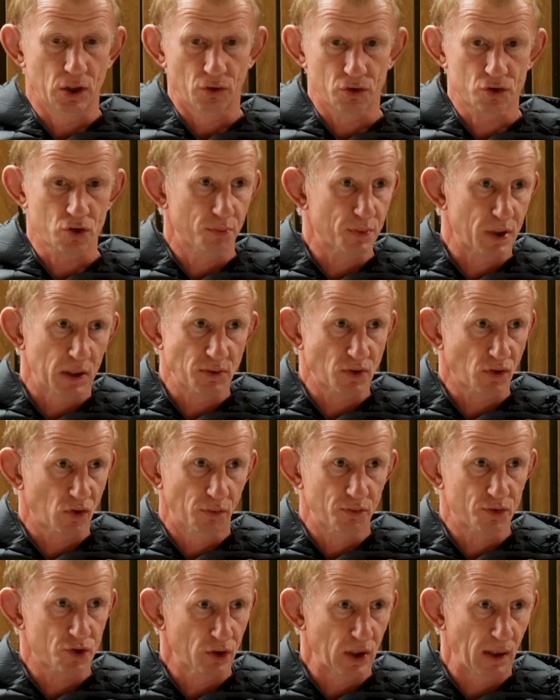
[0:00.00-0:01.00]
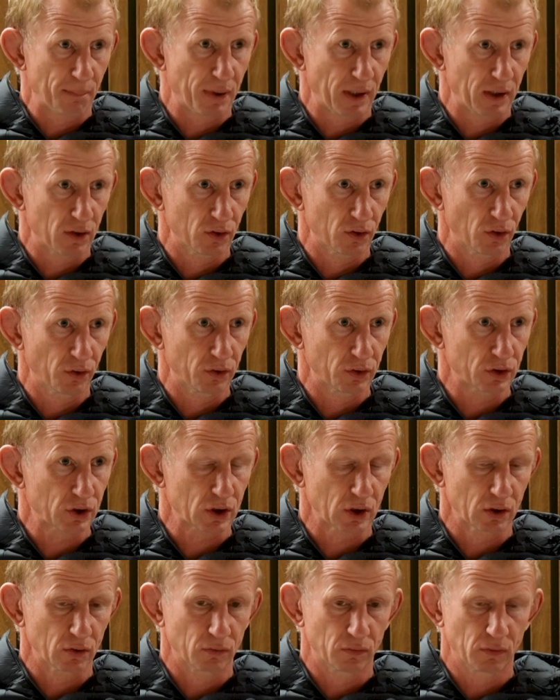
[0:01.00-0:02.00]
some teams will come through that better than others.
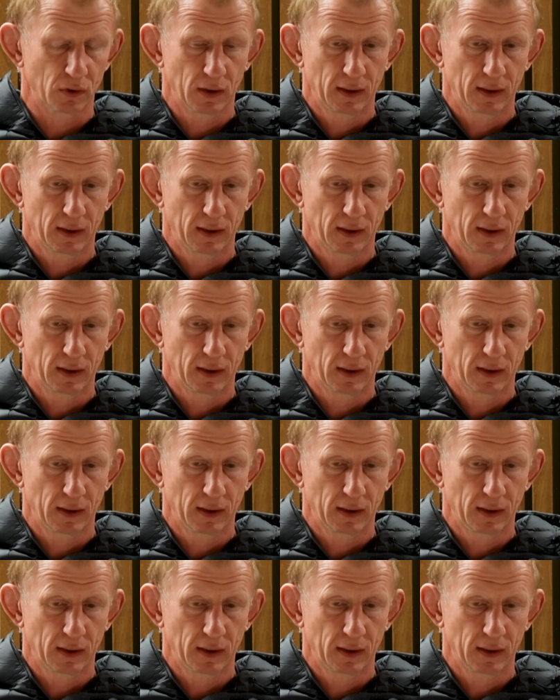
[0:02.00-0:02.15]
So